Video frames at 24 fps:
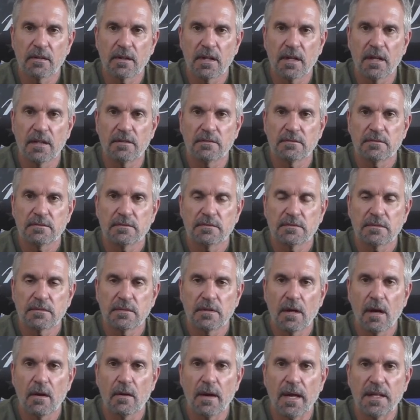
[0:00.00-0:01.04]
gun.
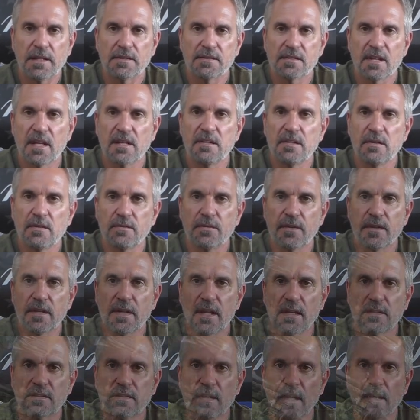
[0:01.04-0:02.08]
All right, stay tuned for the
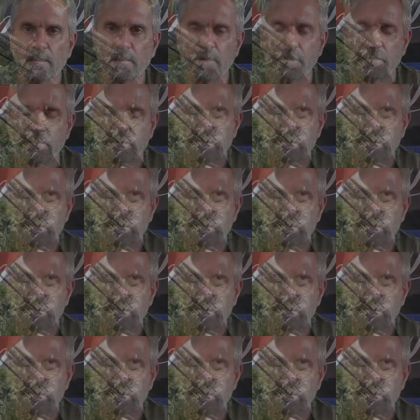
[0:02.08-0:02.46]
next segment.